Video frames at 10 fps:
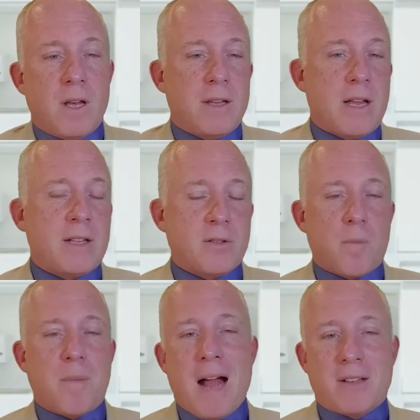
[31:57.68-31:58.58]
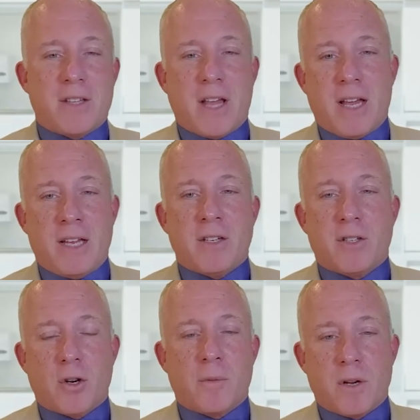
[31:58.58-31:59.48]
Now let's go back to that
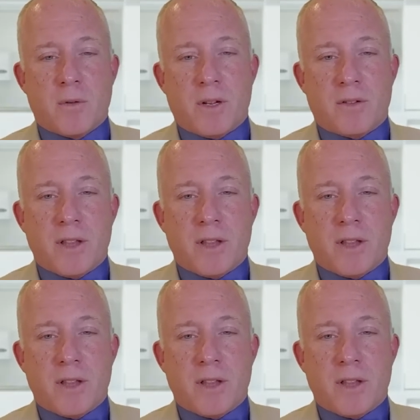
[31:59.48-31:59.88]
indeterminate risk.